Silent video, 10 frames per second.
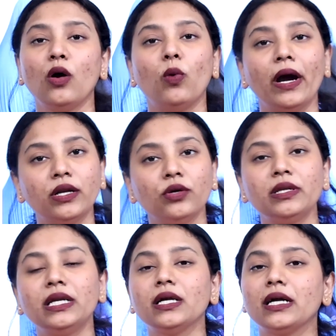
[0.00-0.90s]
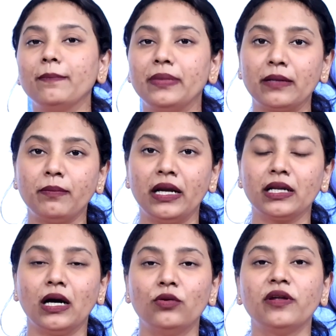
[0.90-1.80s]
Why do you need a complete blood
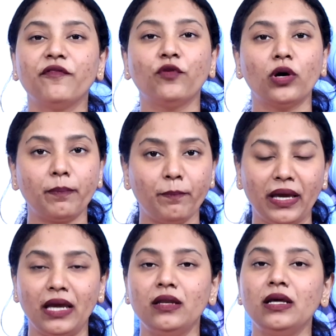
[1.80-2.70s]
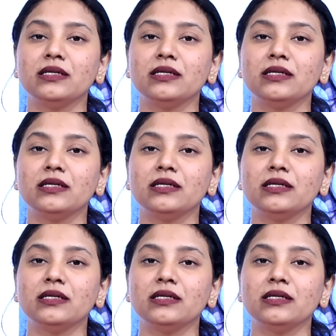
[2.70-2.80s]
count for pain?